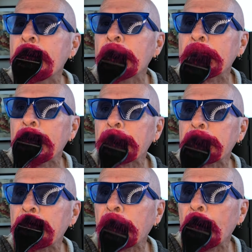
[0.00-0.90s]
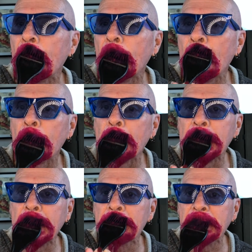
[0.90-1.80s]
Well, when I
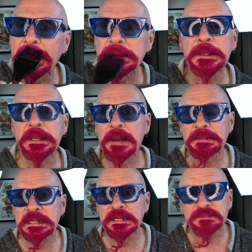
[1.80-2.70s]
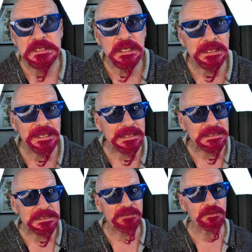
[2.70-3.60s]
come back to you, I'm going to leave this on, like I
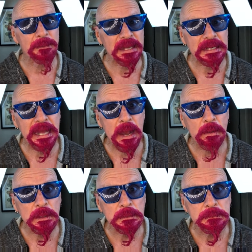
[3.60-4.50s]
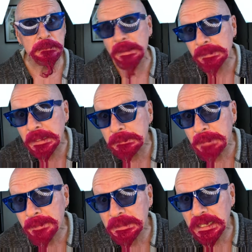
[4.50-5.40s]
said, for about an hour. Maybe
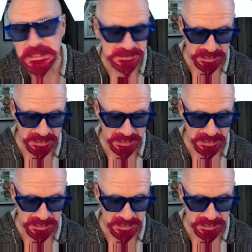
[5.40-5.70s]
less.